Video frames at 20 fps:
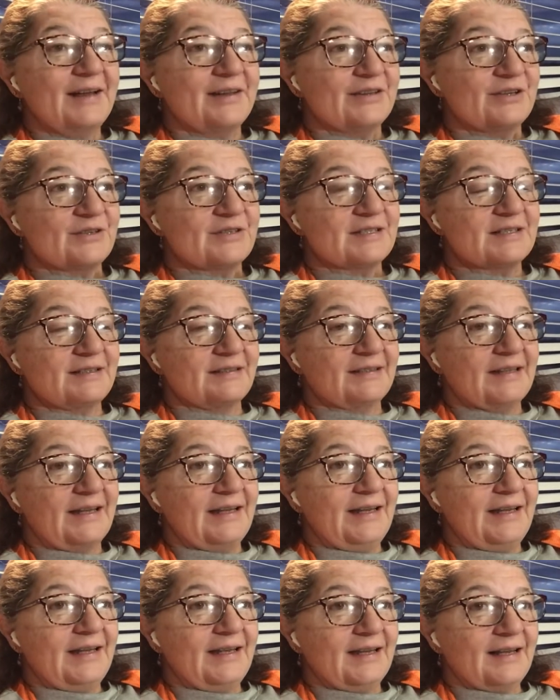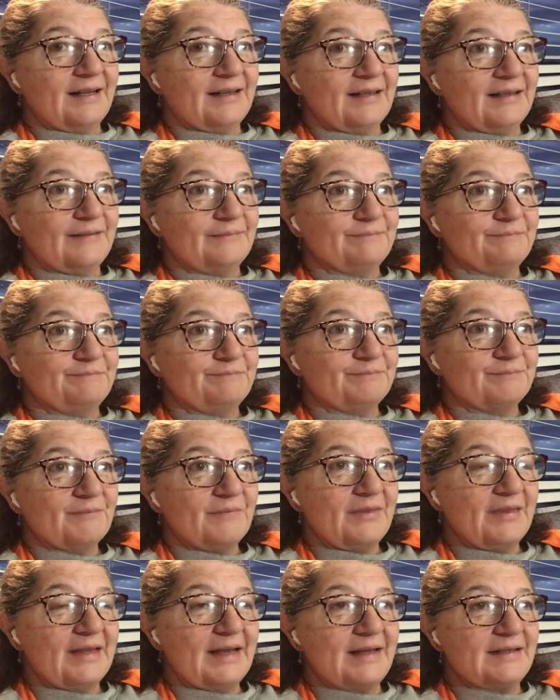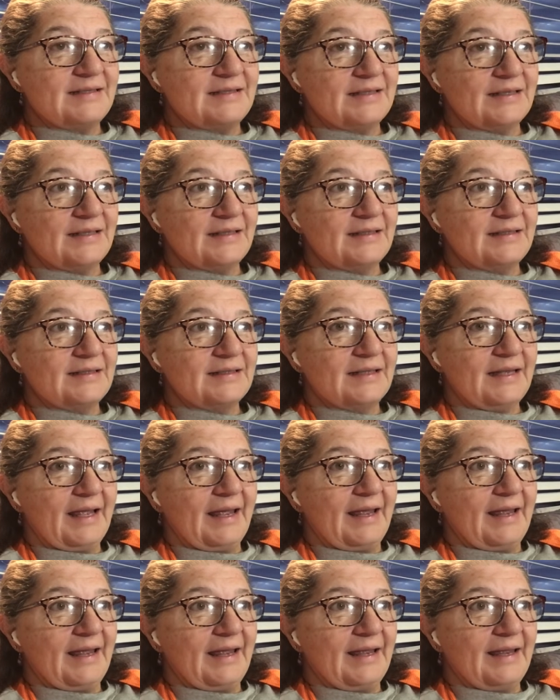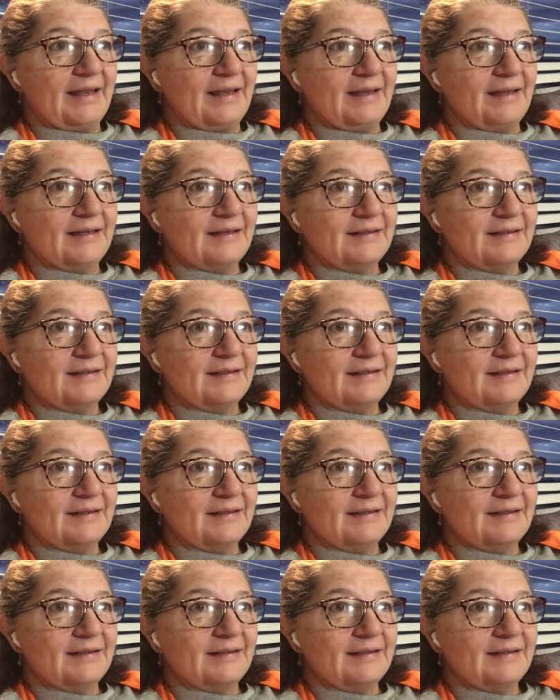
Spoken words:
There was a lady that did a